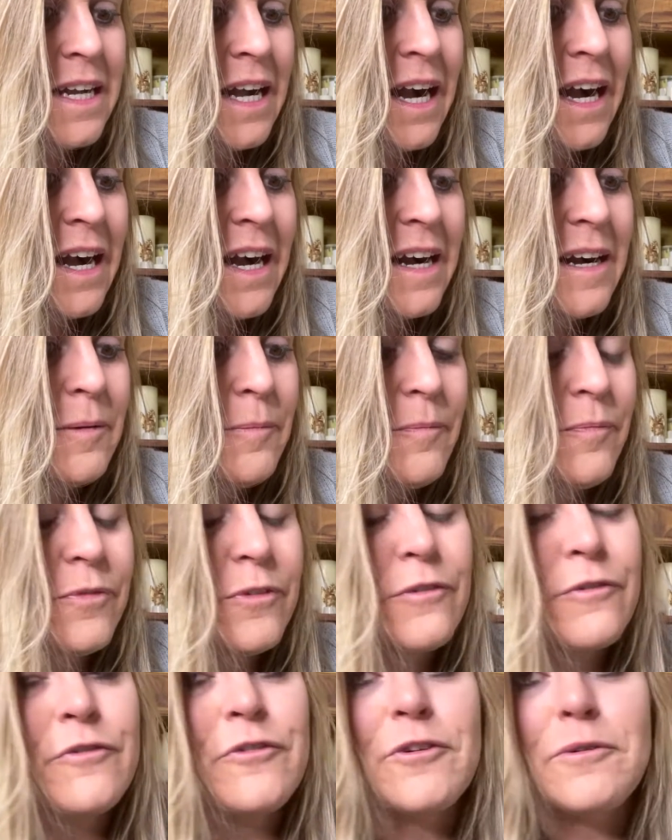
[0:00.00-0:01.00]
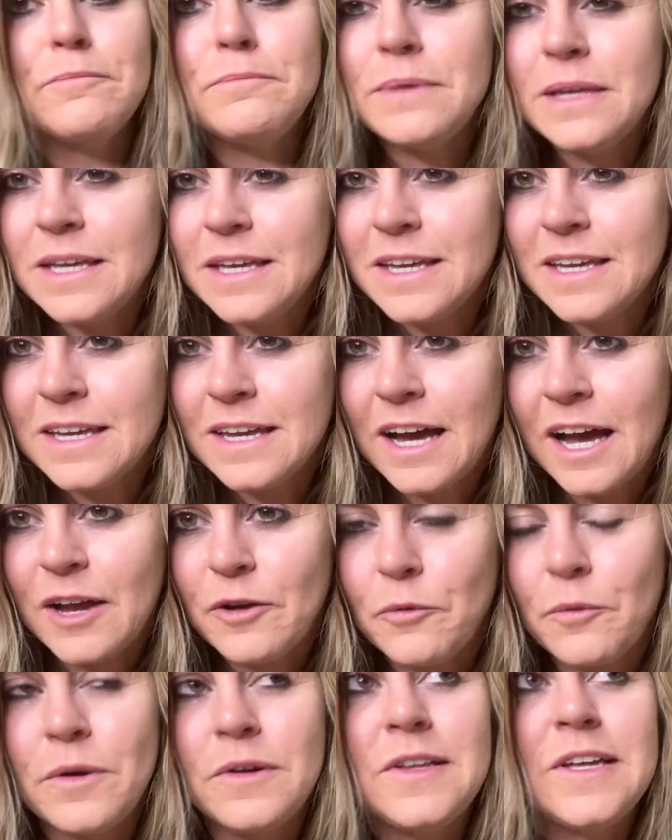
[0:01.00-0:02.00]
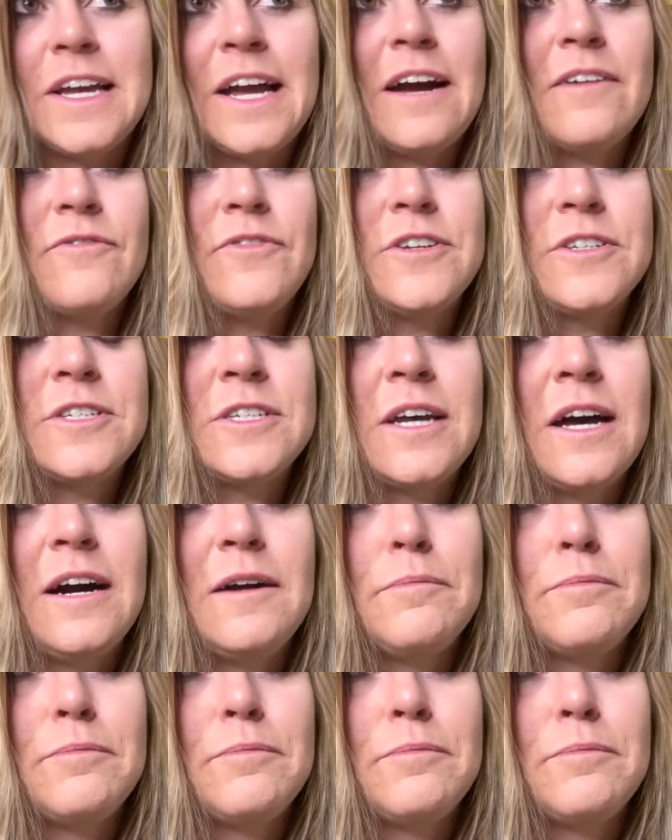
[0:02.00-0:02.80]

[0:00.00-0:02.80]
For me, I really have this